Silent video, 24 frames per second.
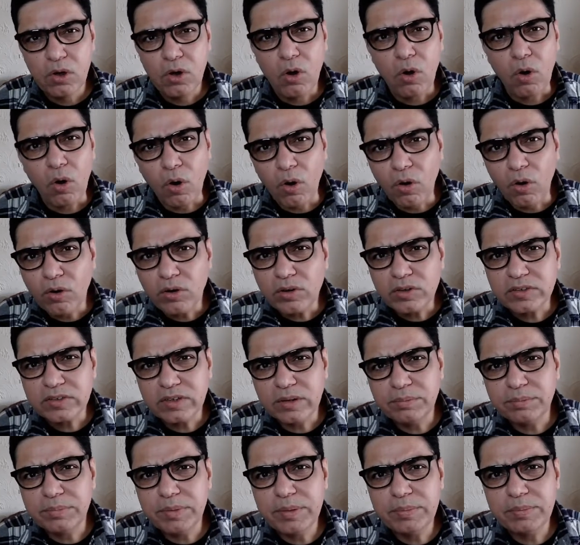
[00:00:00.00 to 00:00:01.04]
or
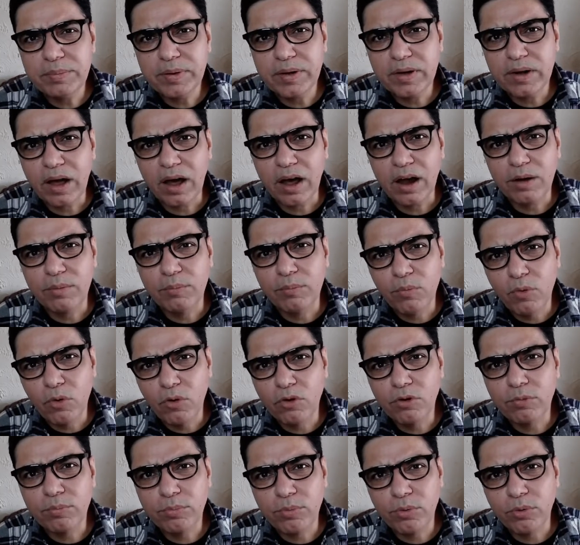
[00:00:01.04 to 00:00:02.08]
some people are more
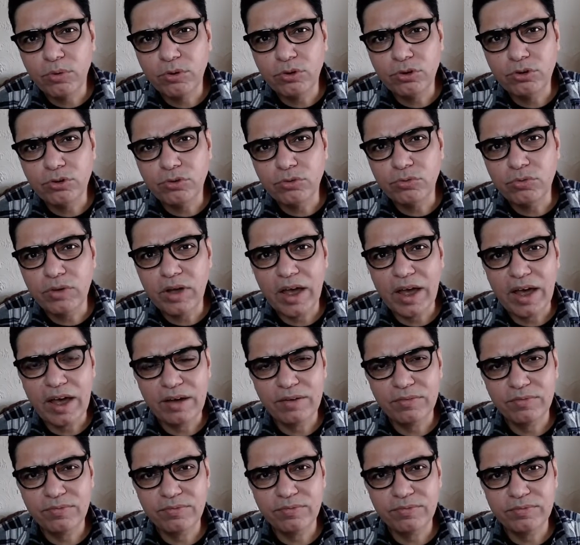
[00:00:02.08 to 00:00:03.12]
prone to have